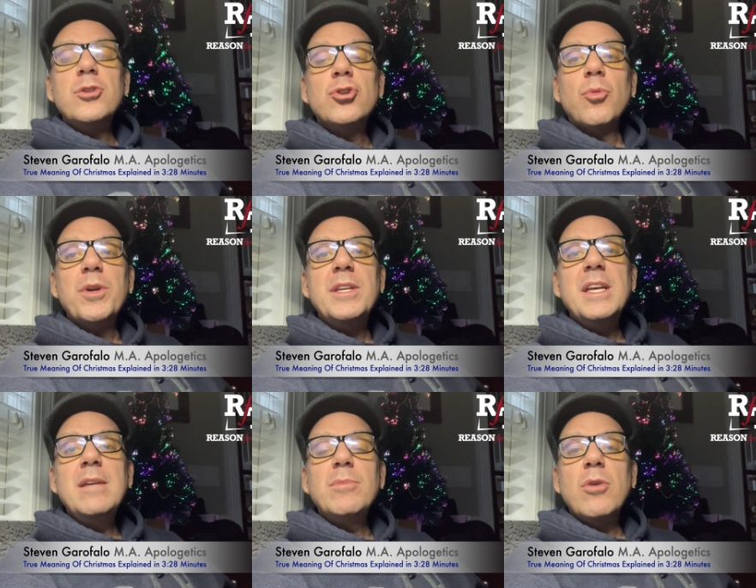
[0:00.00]
to
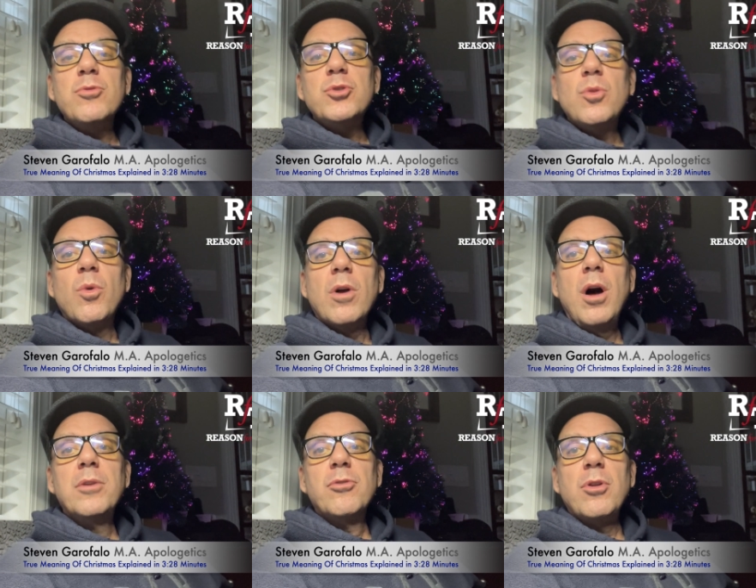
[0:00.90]
redeem those who were
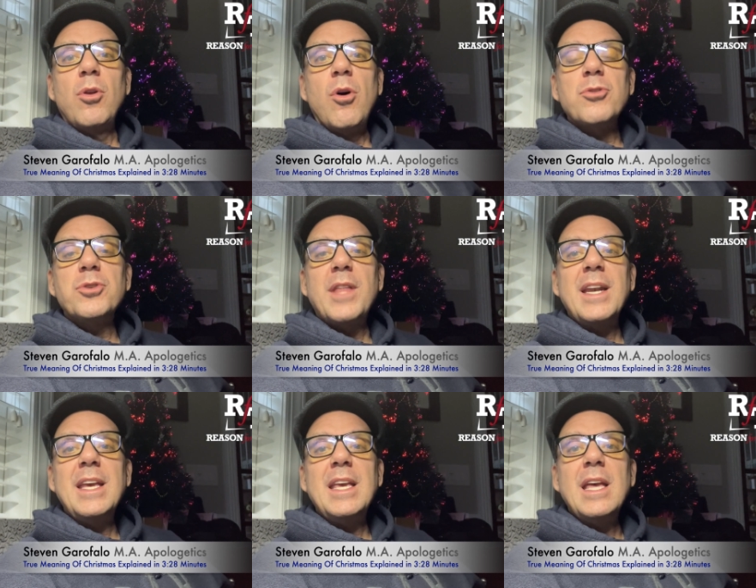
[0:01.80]
under the law so
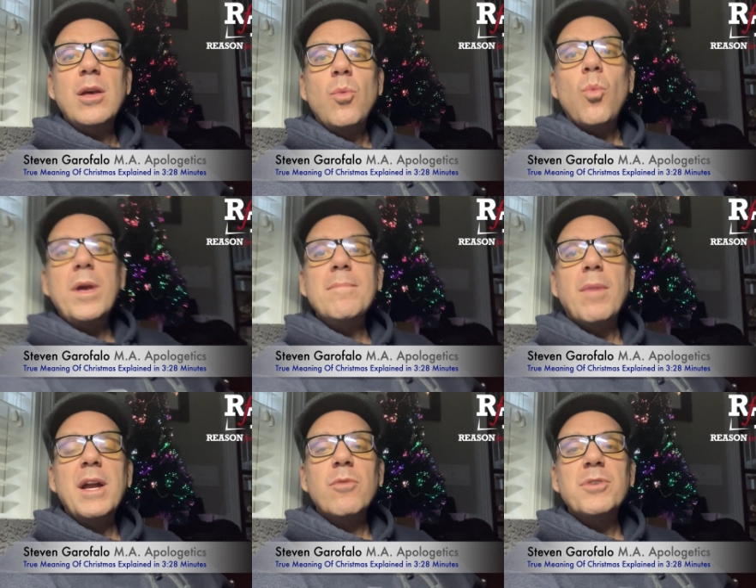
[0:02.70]
that he, we
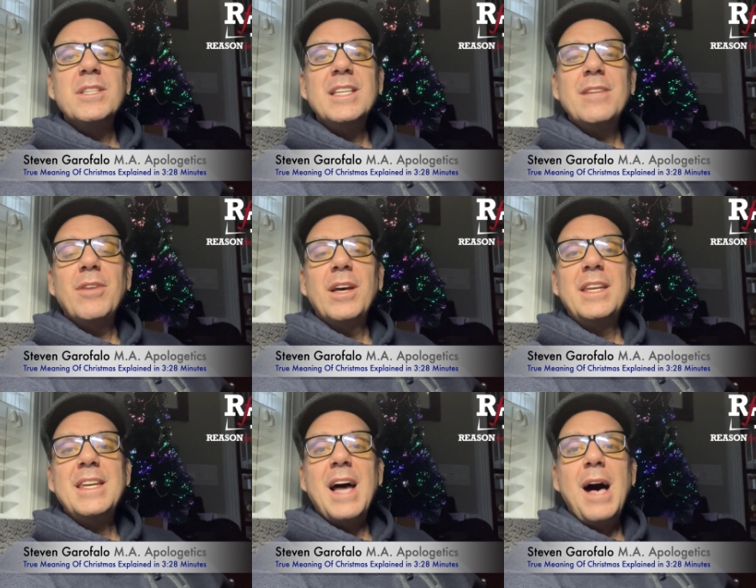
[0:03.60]
might receive
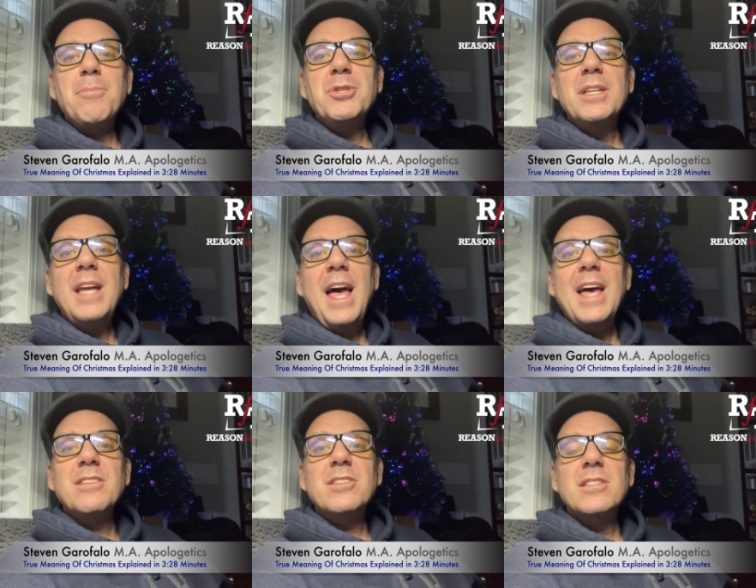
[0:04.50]
adoption
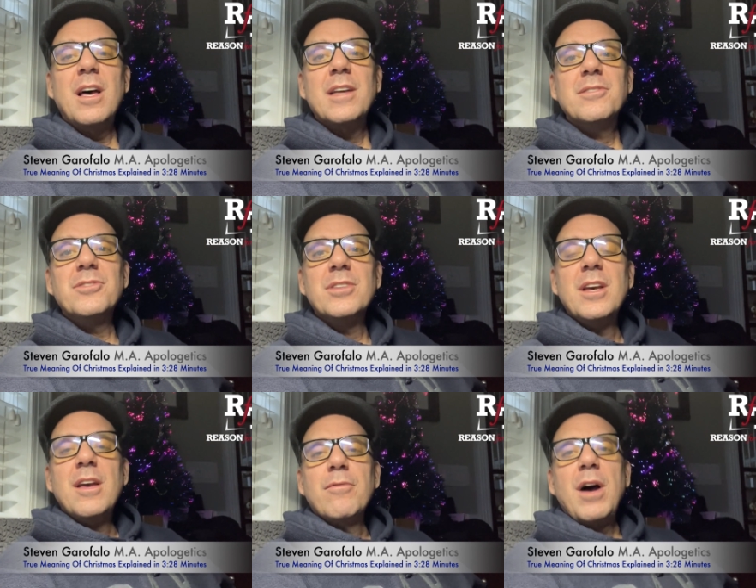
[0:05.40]
as sons.
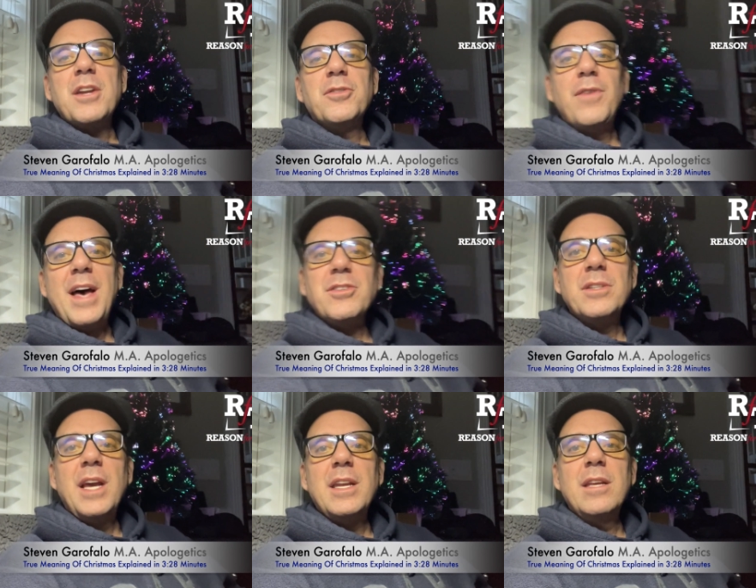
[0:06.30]
I find this
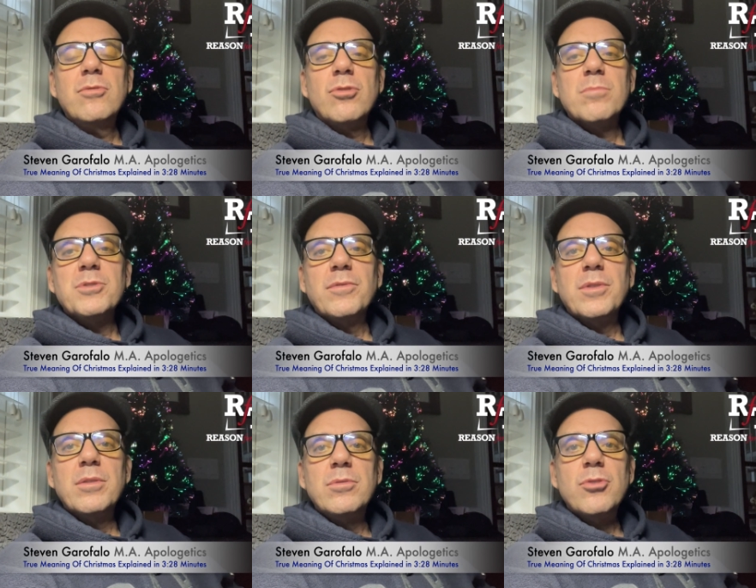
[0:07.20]
fascinating in terms of
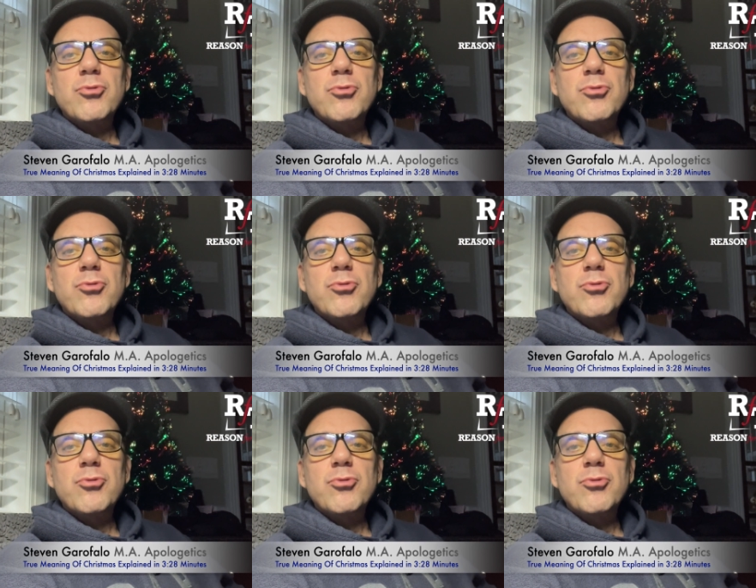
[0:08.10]
the